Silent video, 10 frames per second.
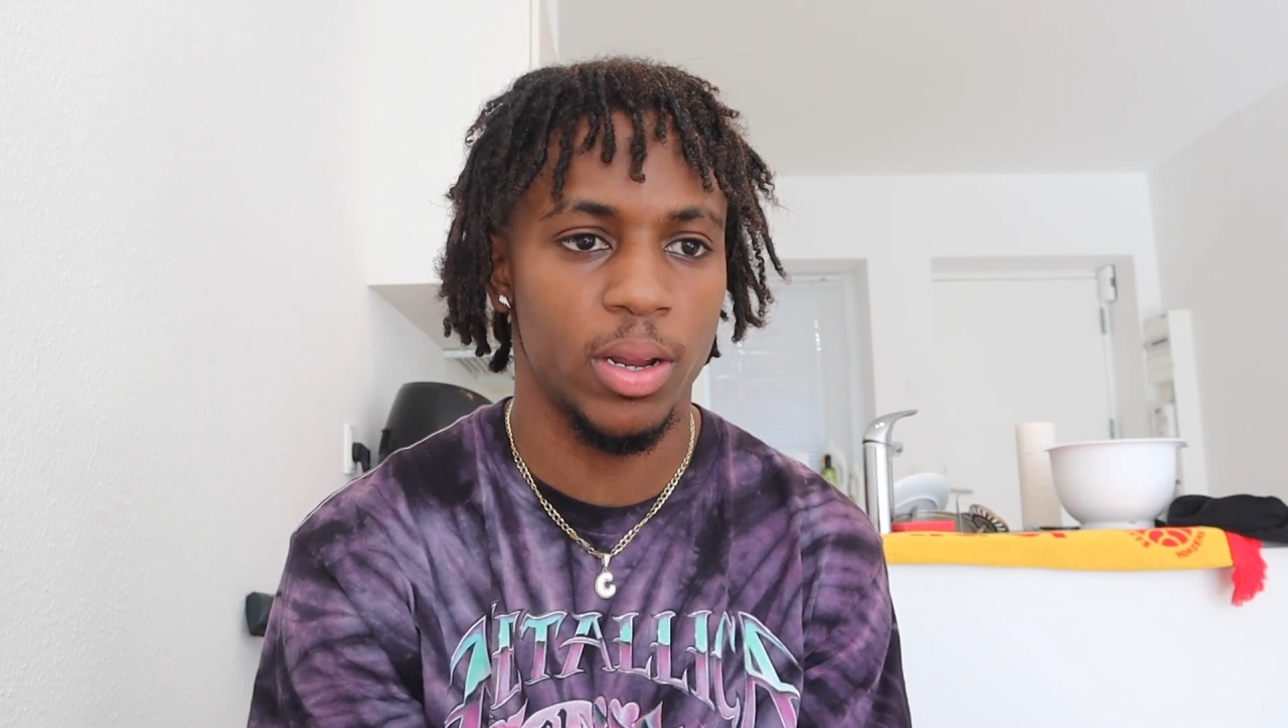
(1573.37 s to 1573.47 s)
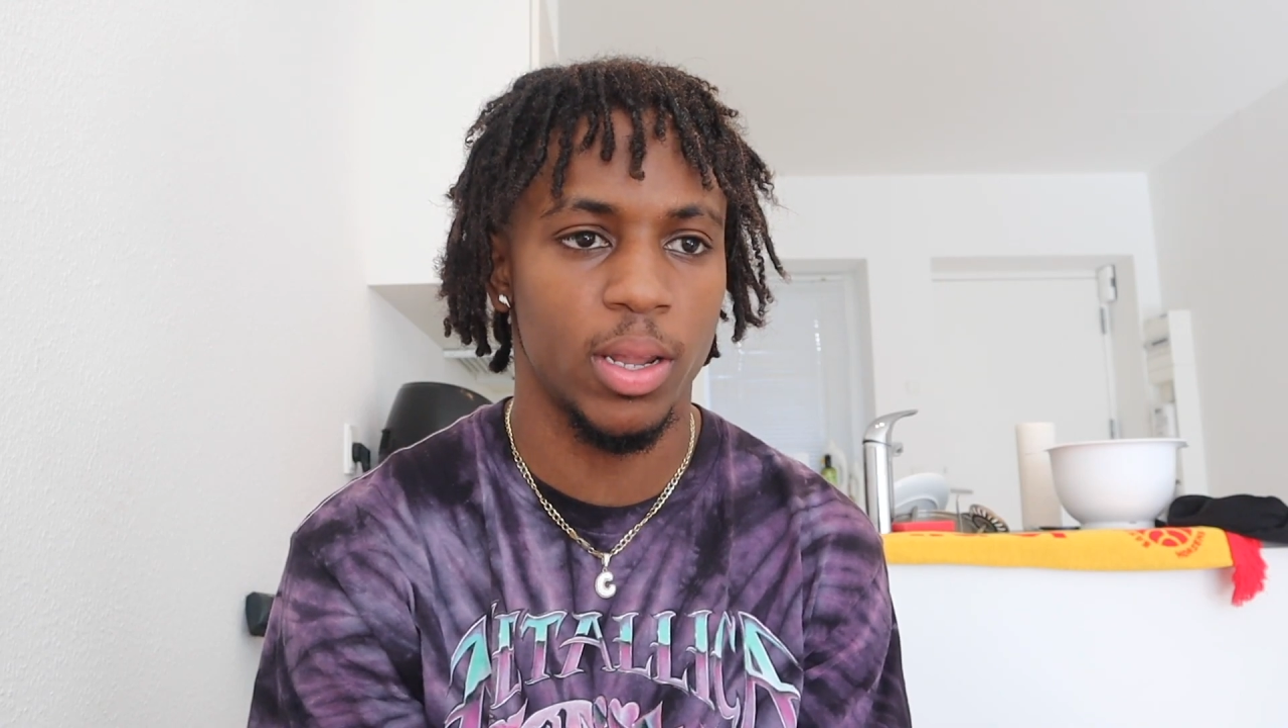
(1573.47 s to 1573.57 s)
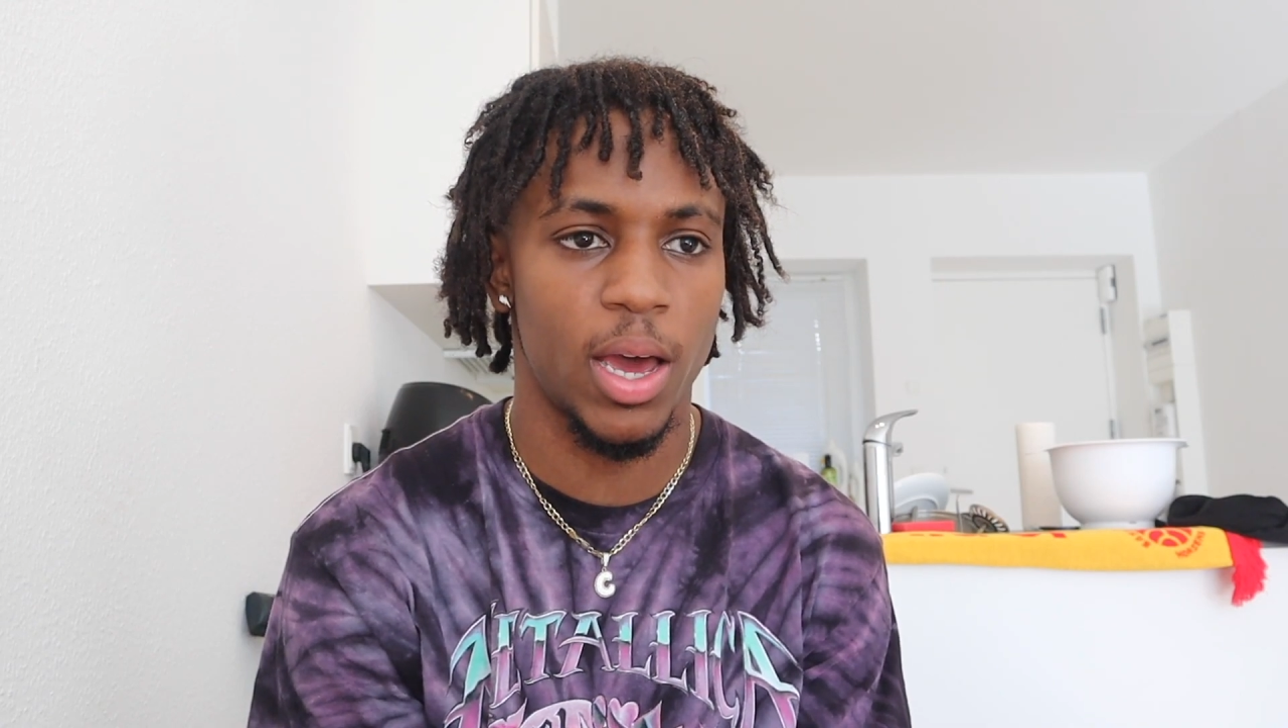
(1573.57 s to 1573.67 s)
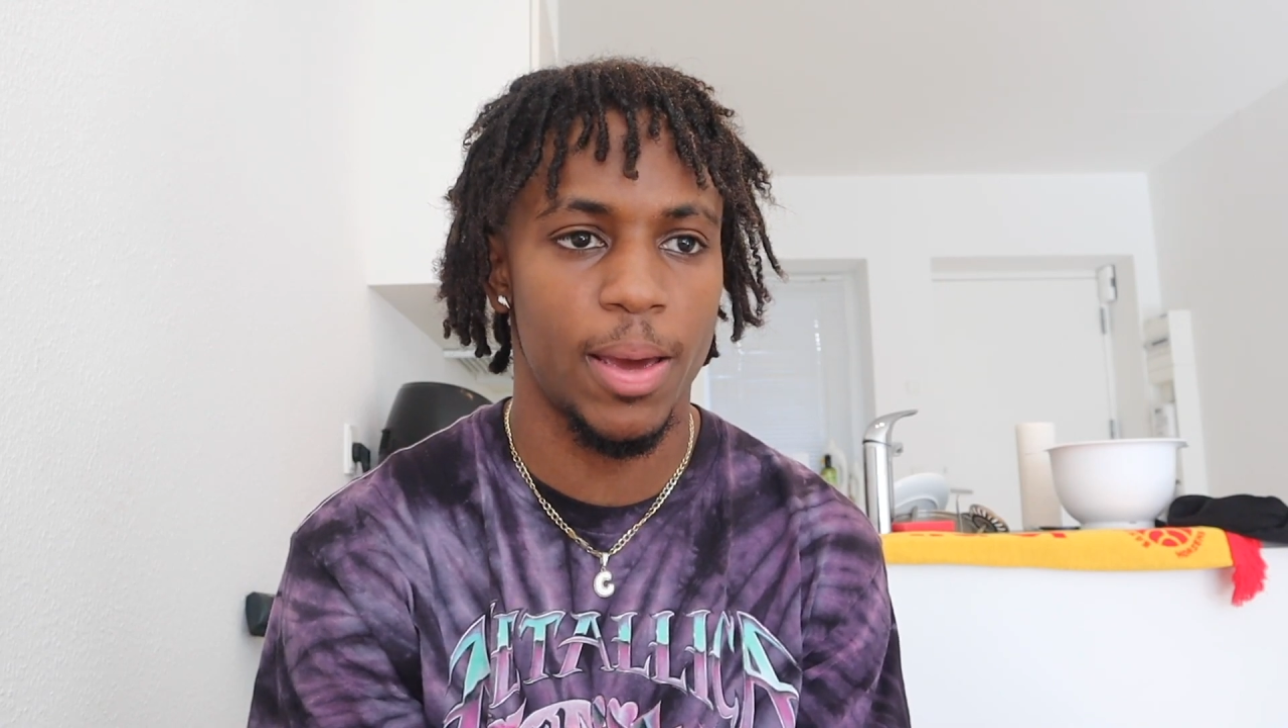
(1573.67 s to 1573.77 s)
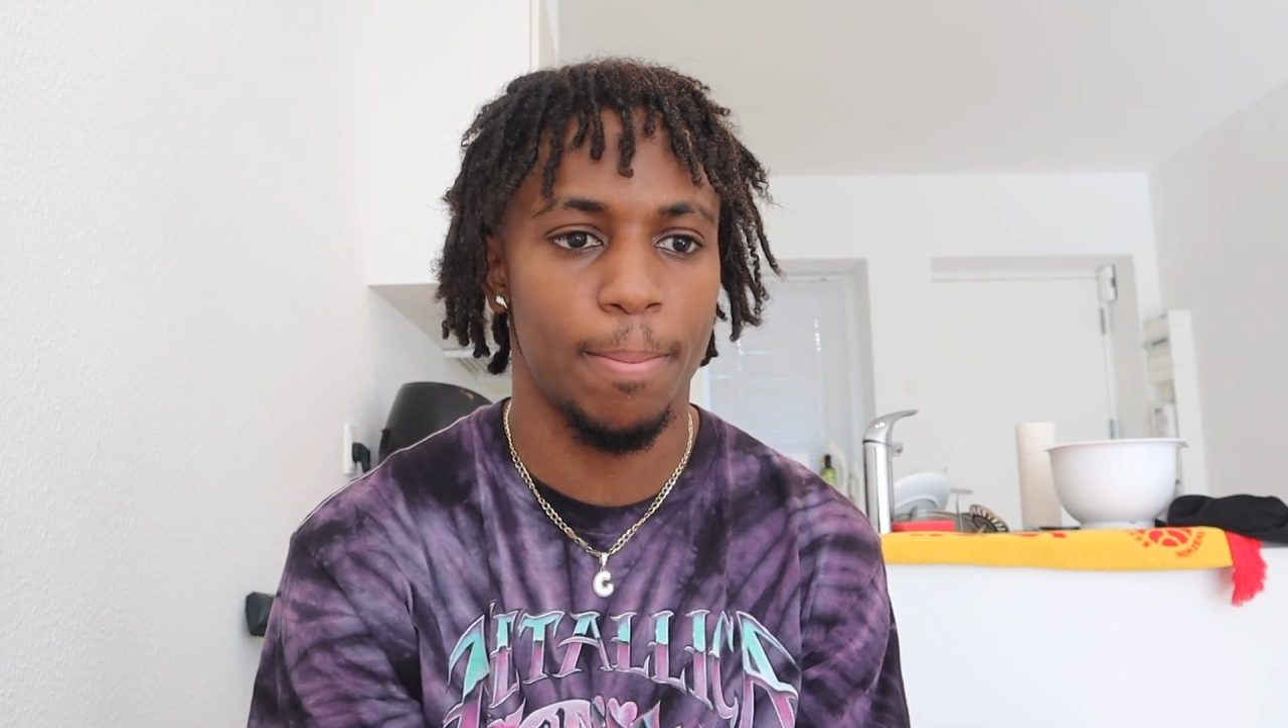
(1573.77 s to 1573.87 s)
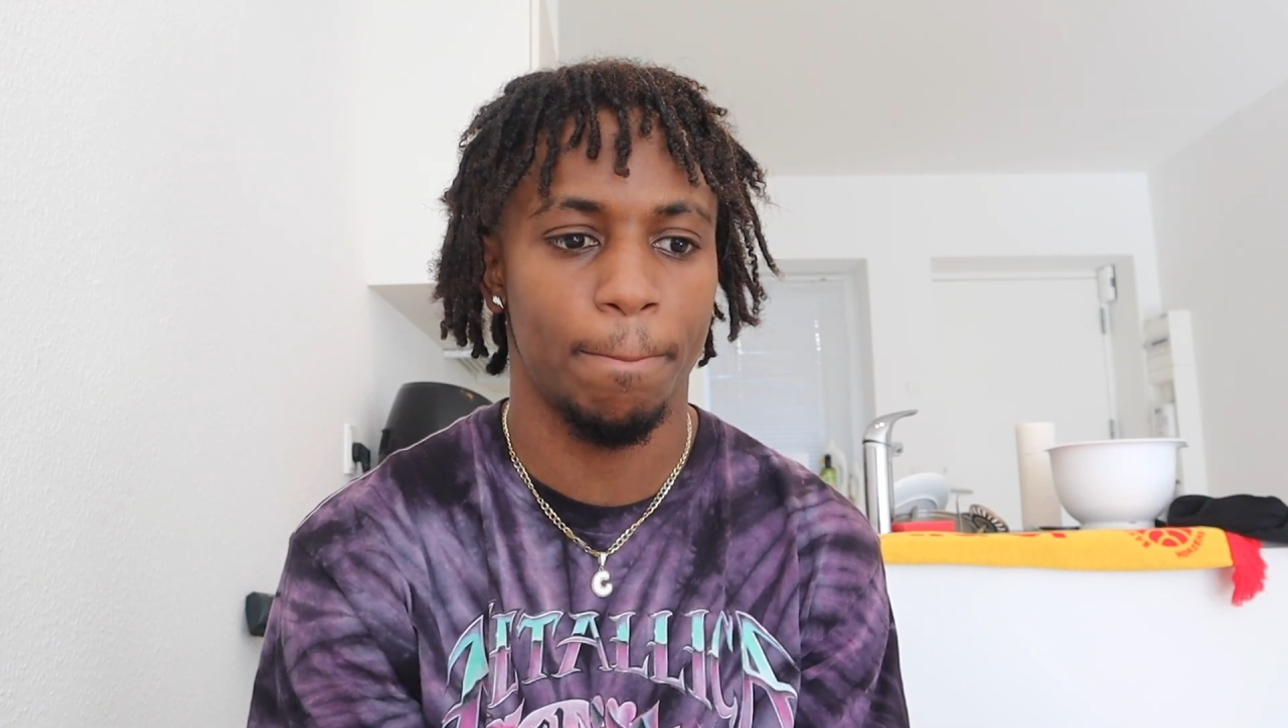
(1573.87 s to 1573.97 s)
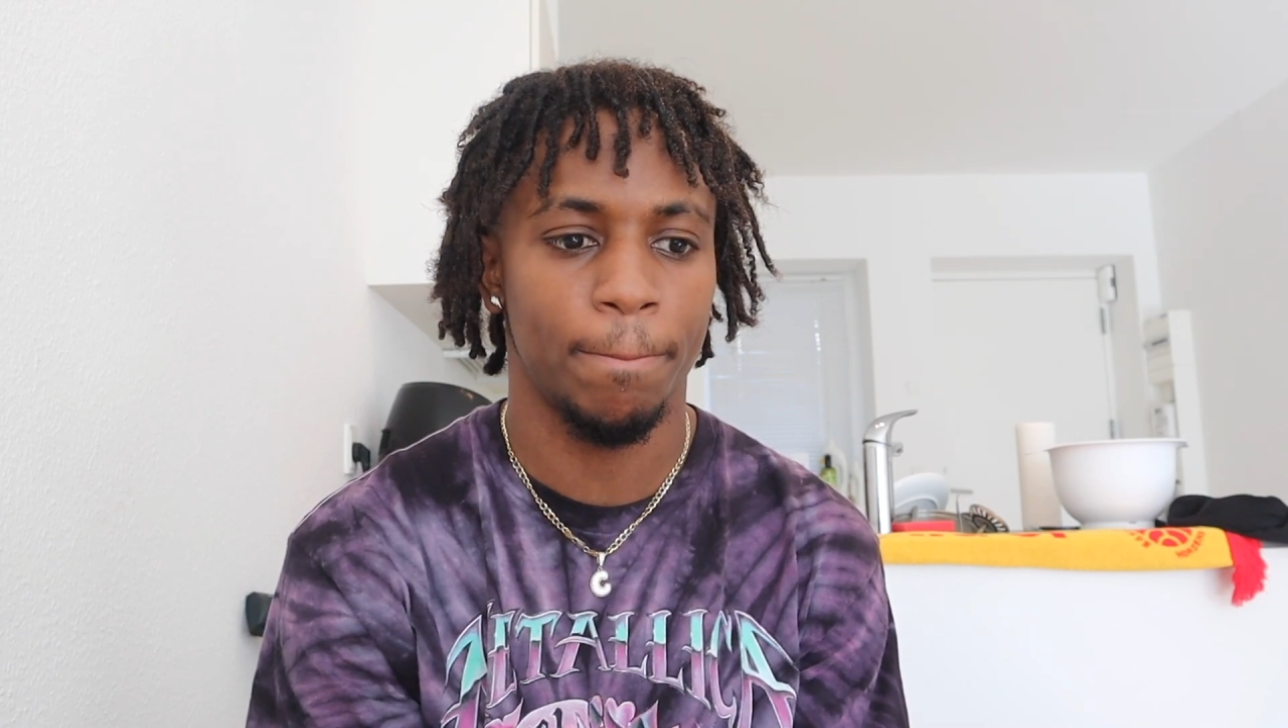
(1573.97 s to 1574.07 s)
a lot.